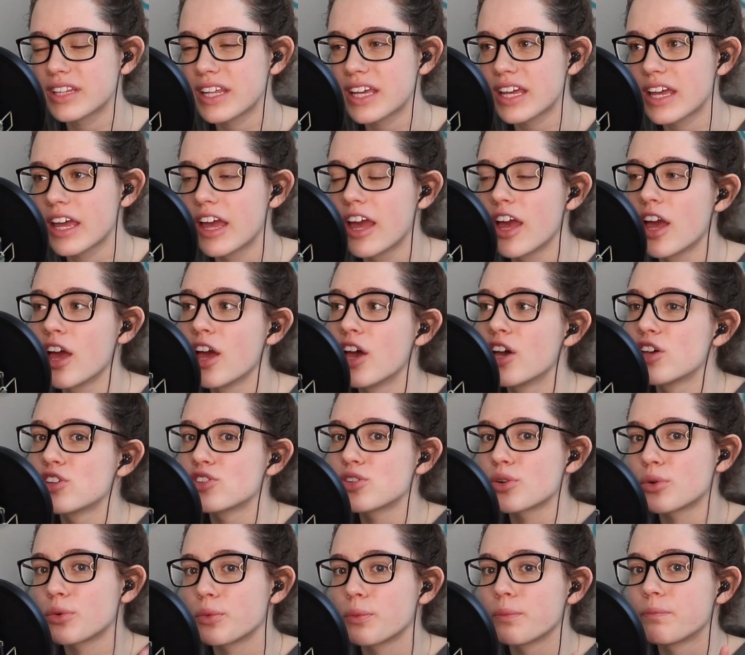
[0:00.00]
it.
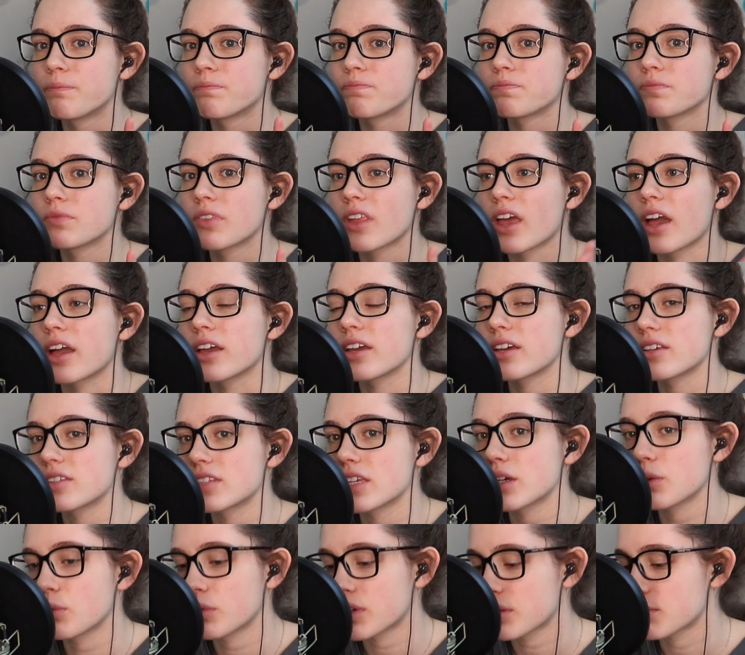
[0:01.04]
So I guess,
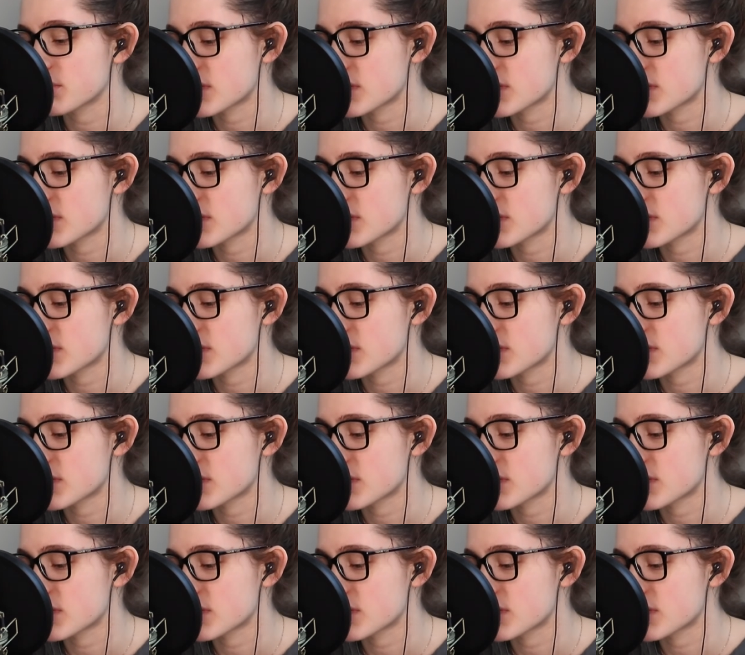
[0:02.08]
like, what I'm